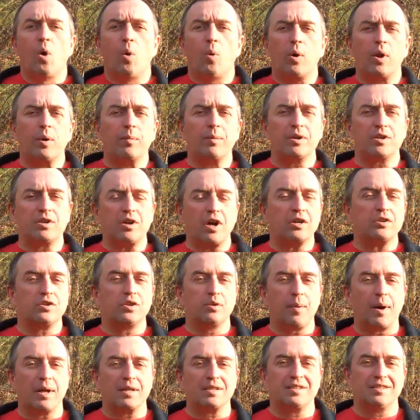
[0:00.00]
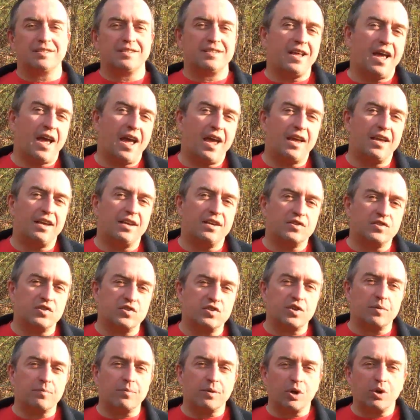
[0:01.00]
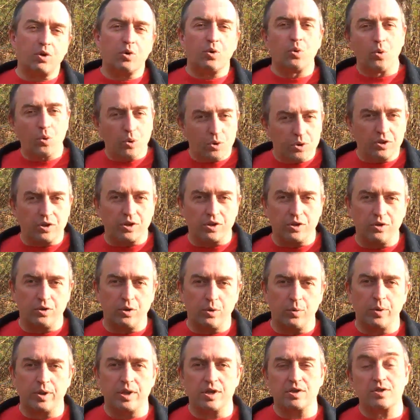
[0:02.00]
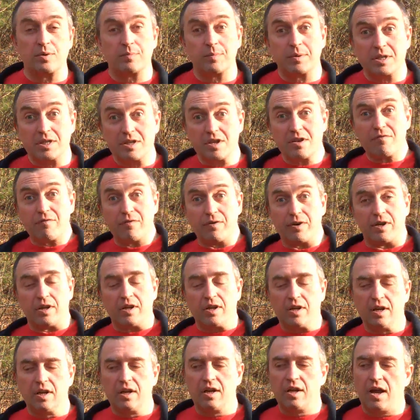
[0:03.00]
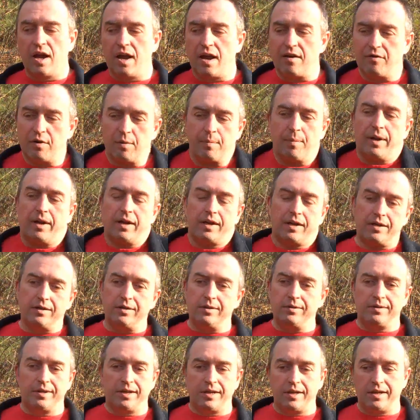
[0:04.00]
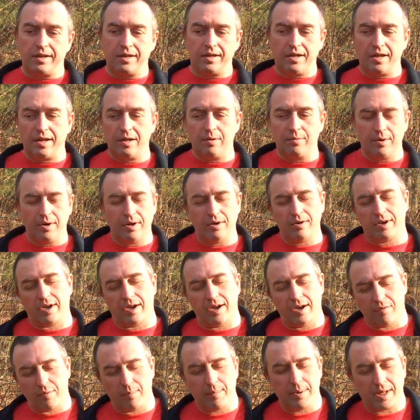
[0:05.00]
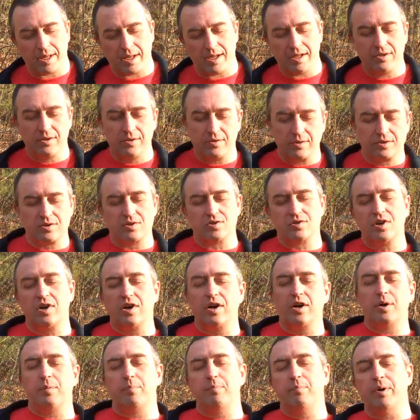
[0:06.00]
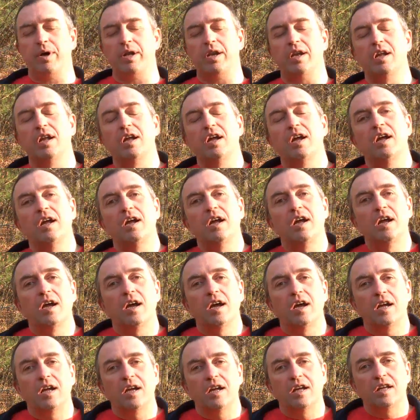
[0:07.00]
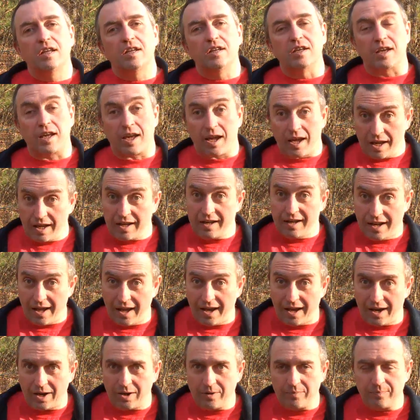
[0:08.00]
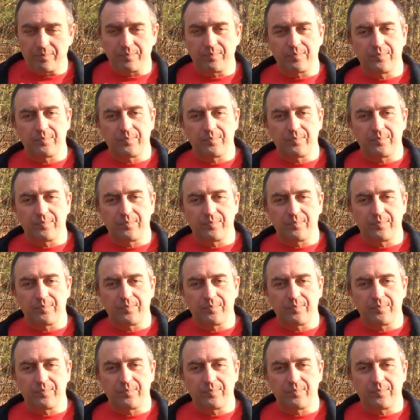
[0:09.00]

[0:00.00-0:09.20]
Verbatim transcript: What I'm going to talk to you about today is something cool you can do with it, something different. Everybody can do TDD. Well, okay, everybody can't do it because it's hard, but you can now.